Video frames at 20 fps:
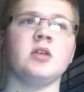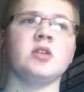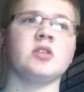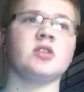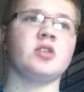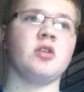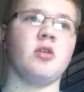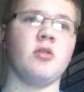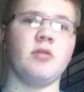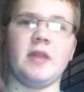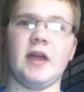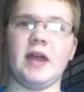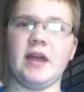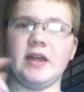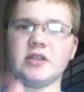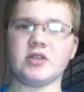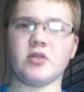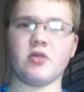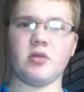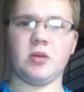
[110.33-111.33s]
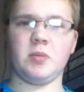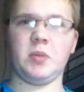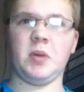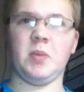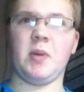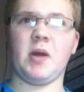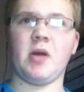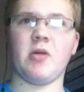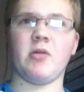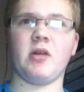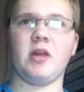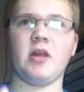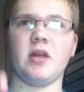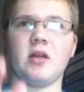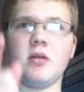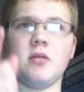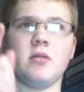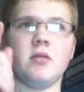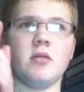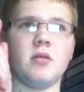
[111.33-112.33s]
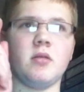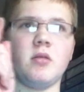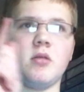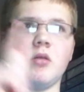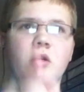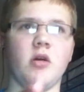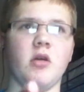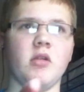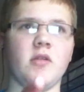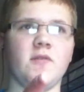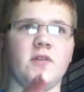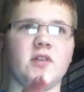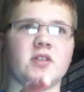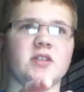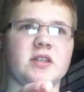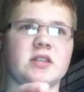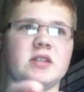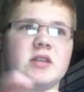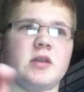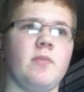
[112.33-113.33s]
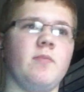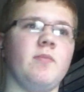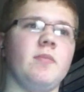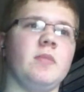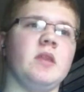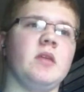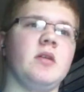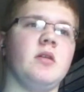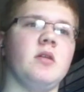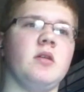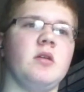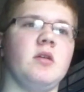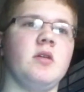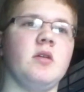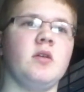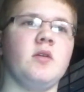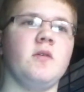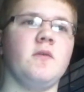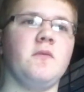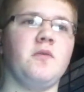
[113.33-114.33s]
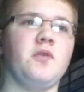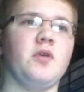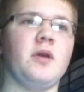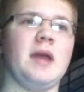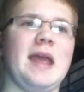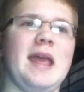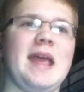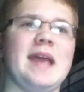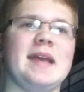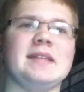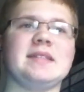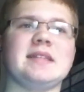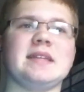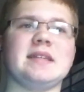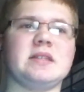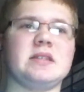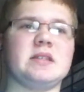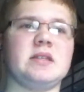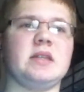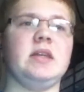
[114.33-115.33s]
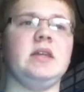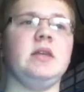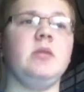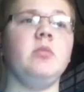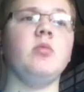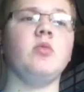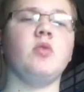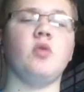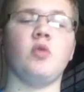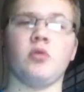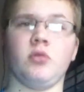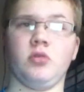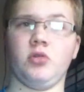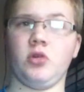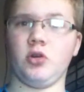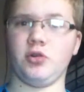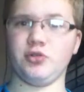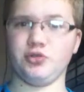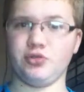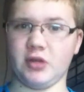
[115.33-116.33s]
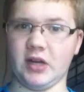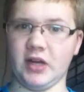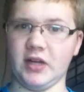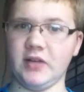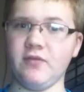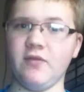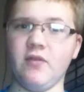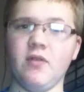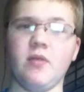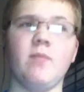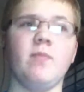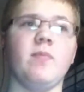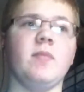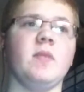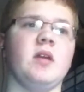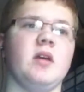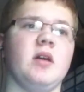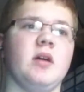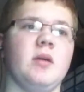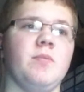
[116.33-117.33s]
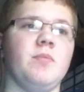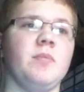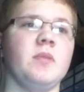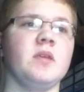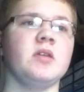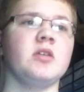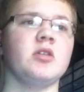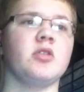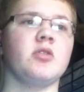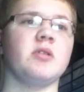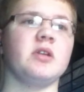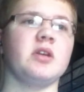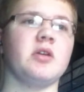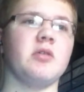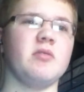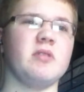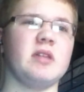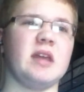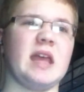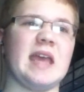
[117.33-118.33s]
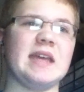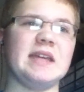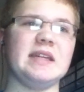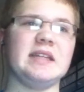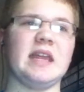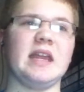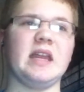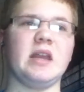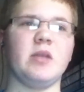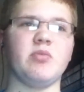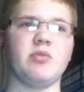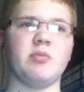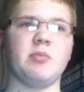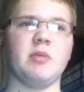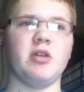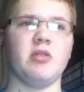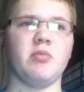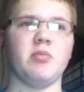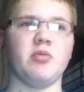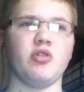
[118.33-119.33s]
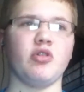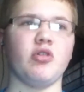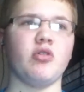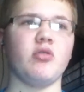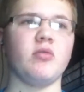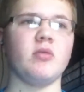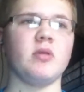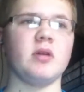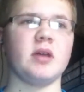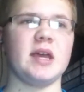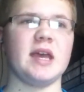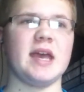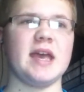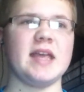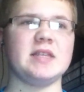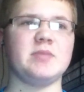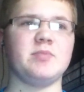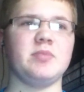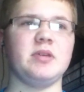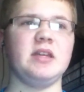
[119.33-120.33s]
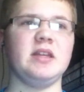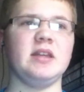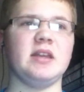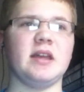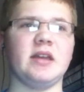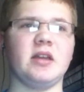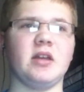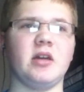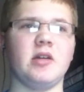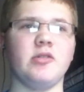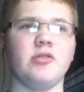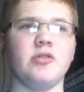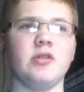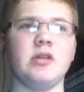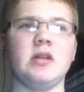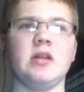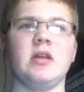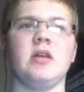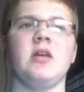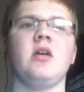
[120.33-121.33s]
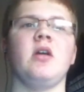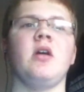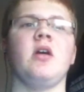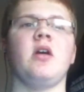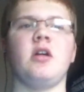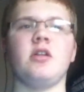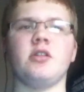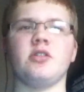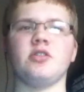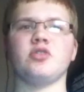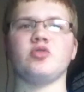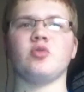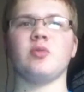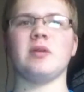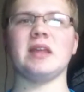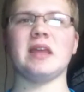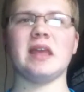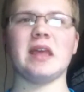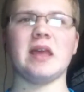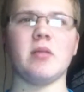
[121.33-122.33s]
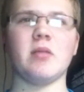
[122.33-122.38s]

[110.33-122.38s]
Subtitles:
So that is going to be powering all of our system. For a SSD or hard drive, going to go with an ADATA Premiere Pro SP900, 120